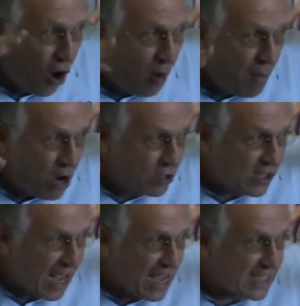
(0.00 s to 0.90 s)

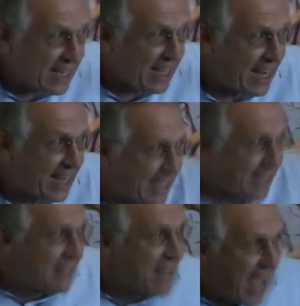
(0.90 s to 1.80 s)
hormones are
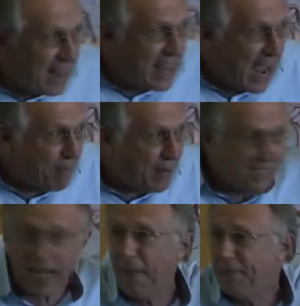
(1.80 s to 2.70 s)
secreted, and that
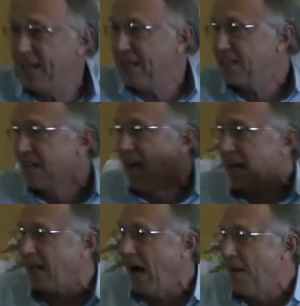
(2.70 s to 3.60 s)
brings happiness and